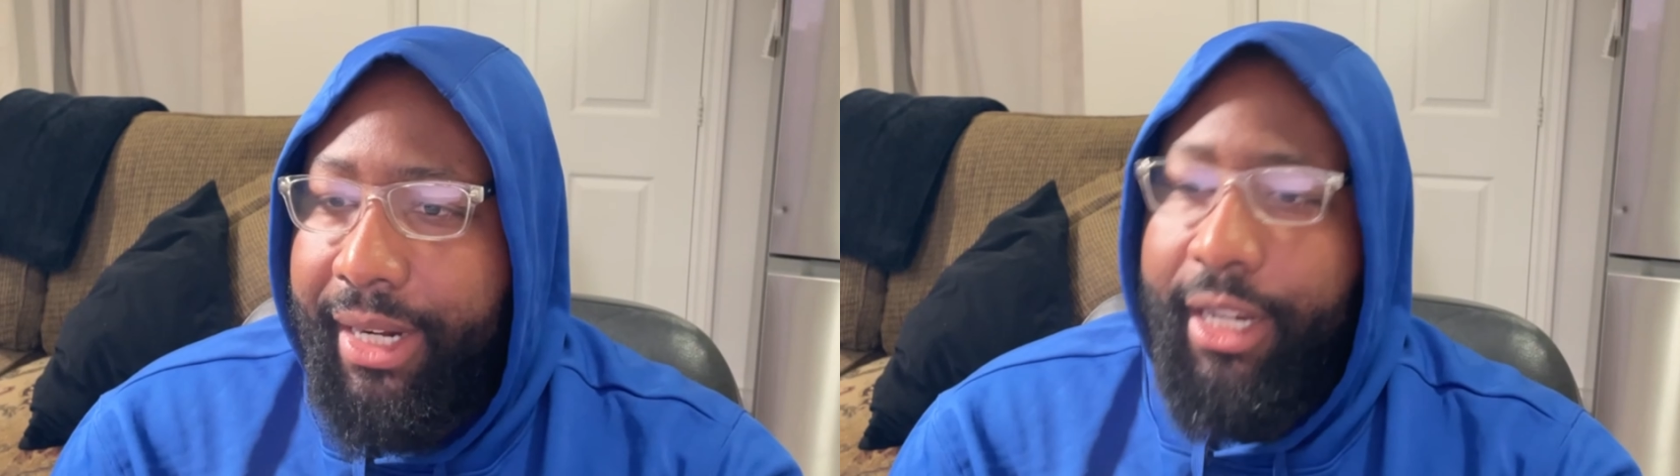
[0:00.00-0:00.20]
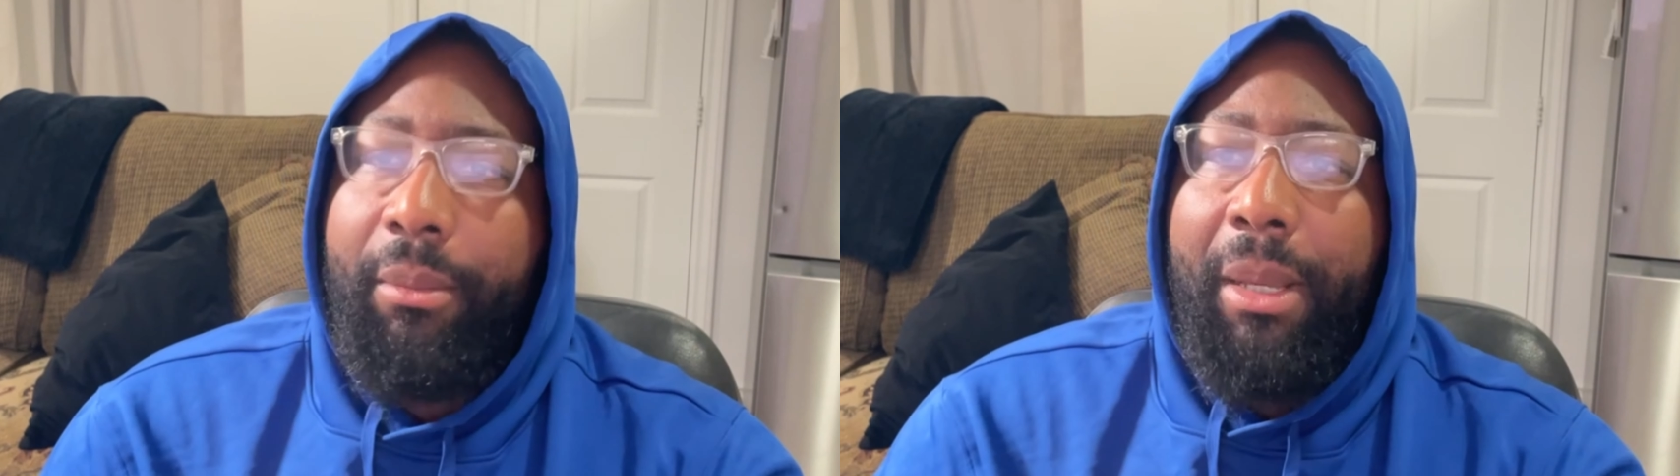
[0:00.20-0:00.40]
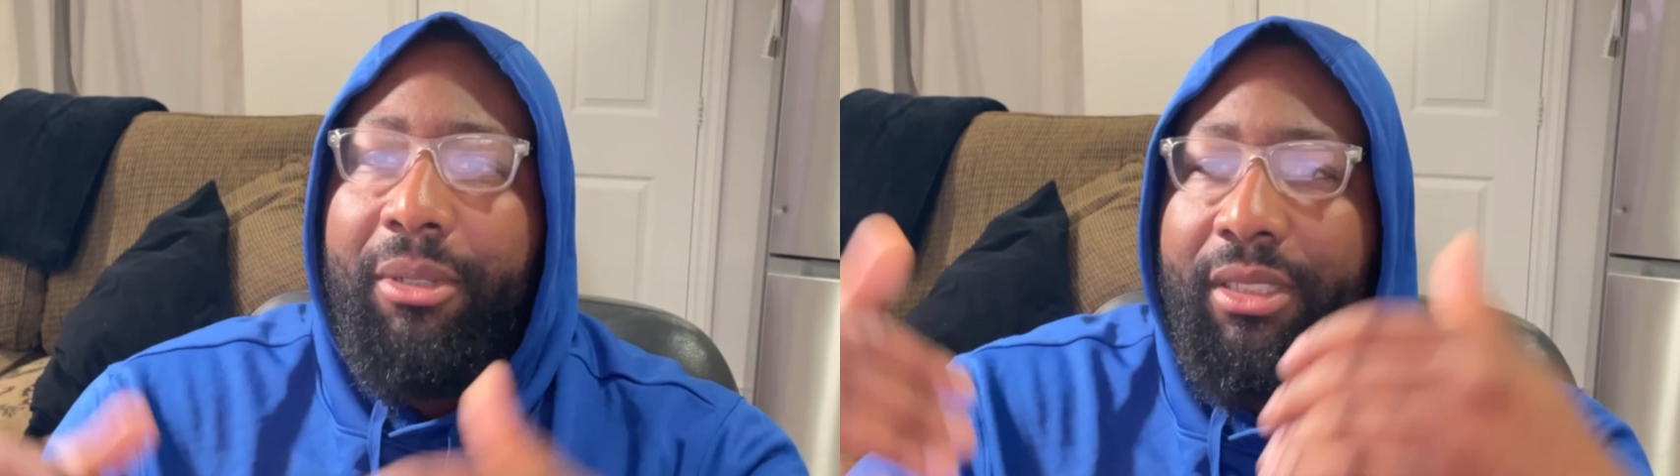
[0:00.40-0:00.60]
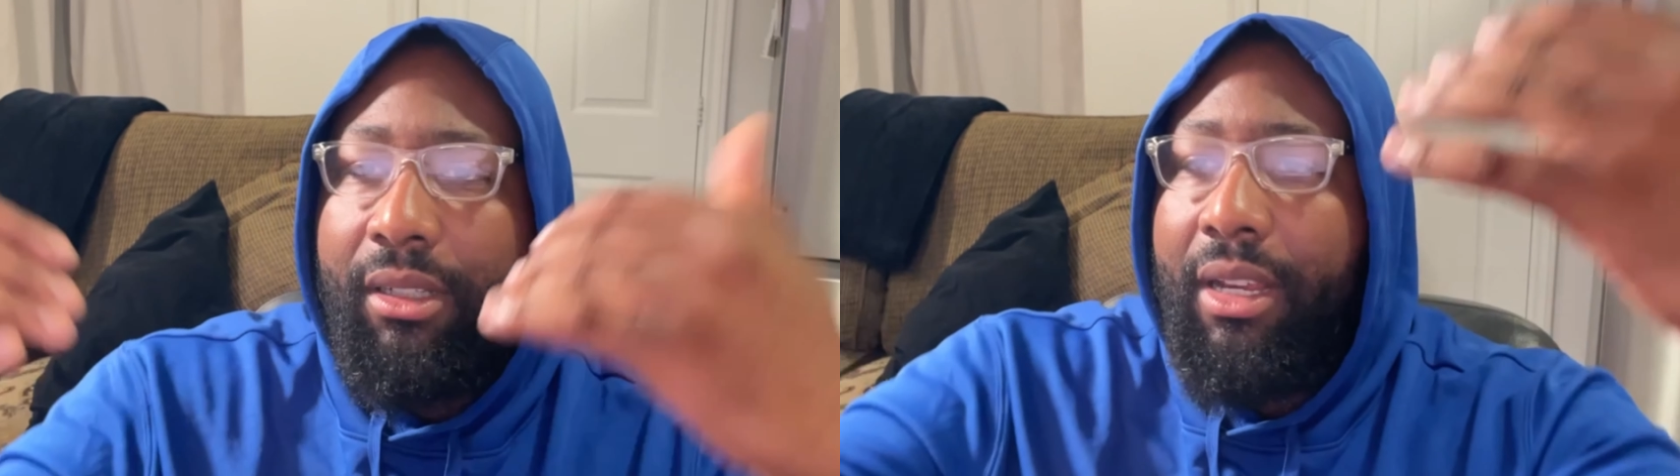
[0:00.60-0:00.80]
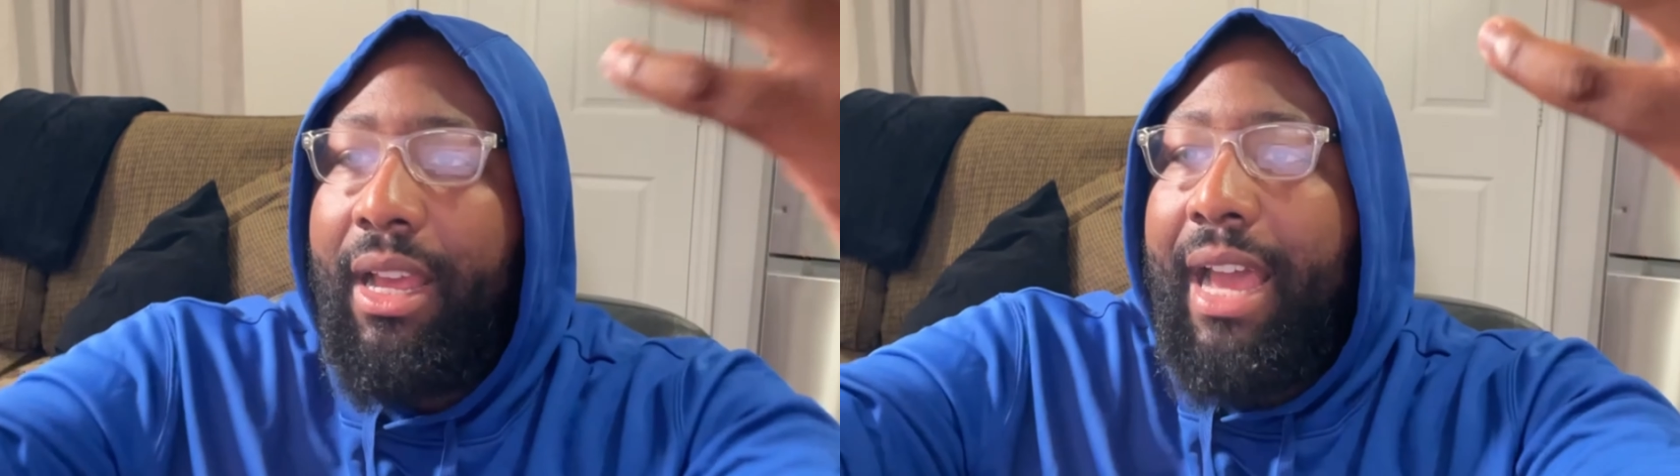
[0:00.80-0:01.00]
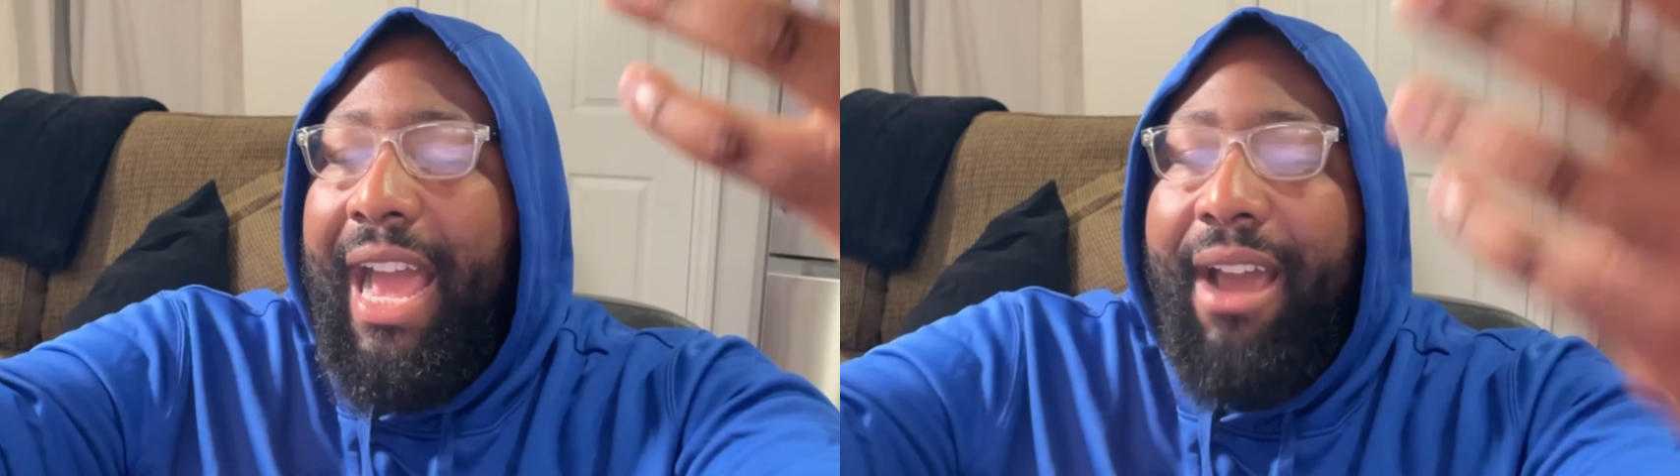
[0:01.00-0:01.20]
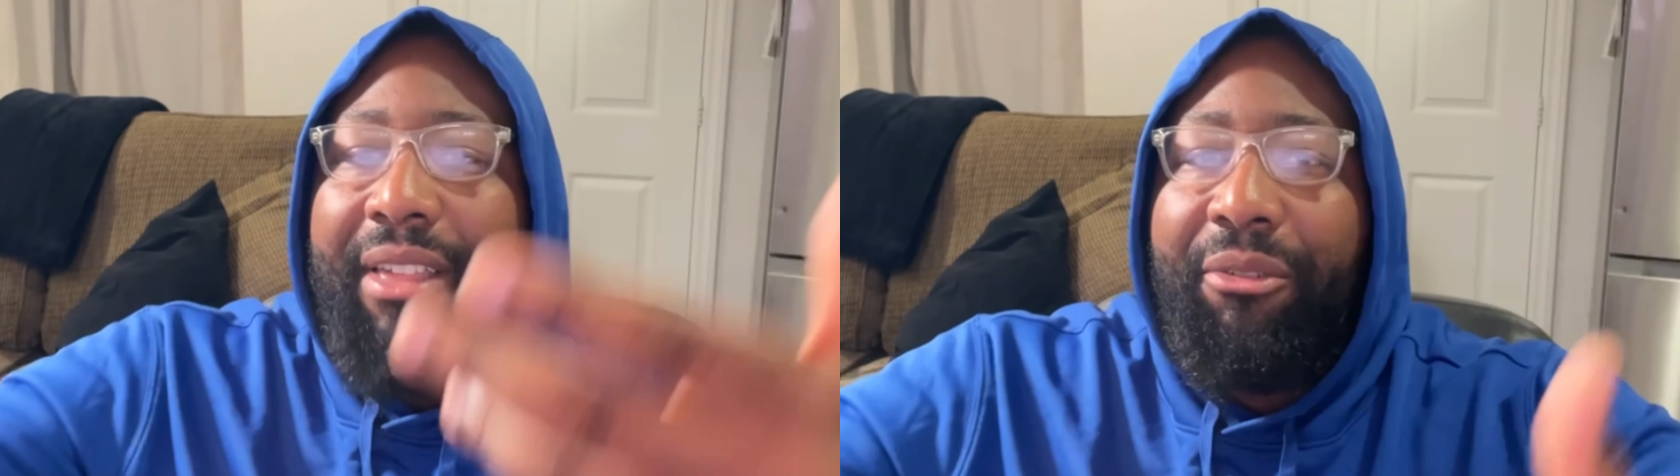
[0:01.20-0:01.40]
You're gonna be able to have that